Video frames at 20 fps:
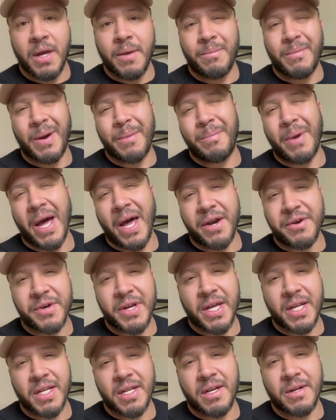My battery
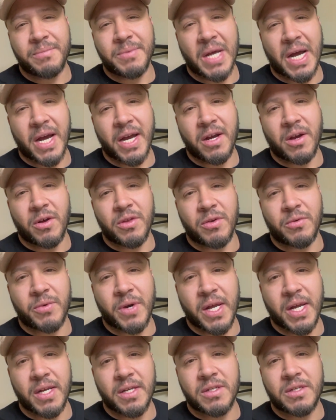ended up dying on the
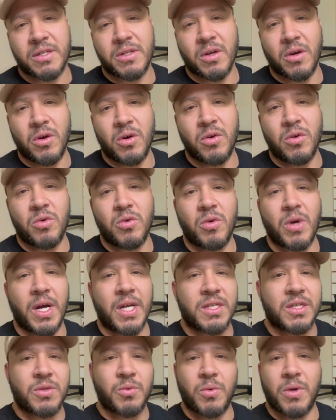range, so I
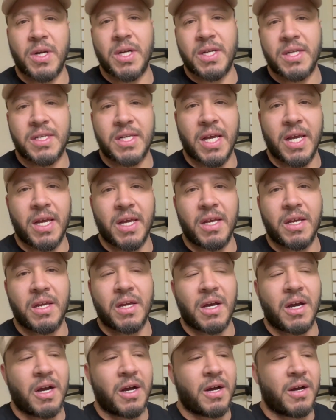just wanted to say,
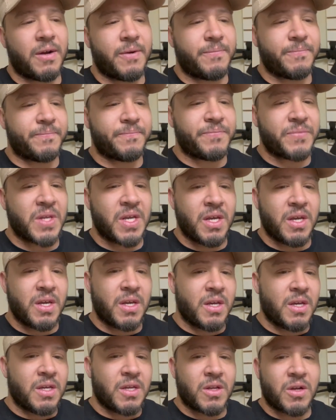
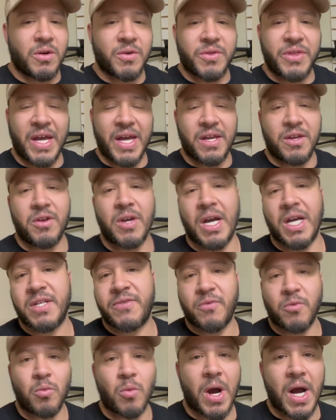thank you guys
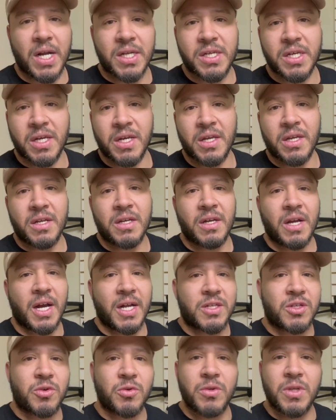for watching. I
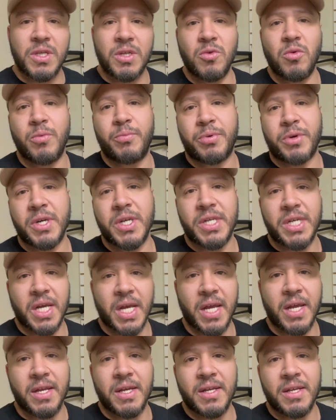truly do
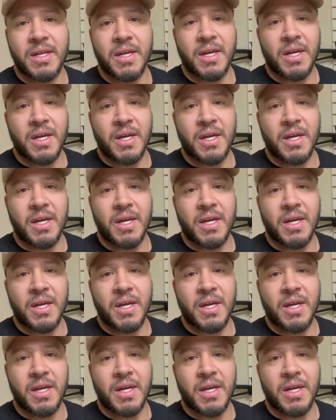appreciate it.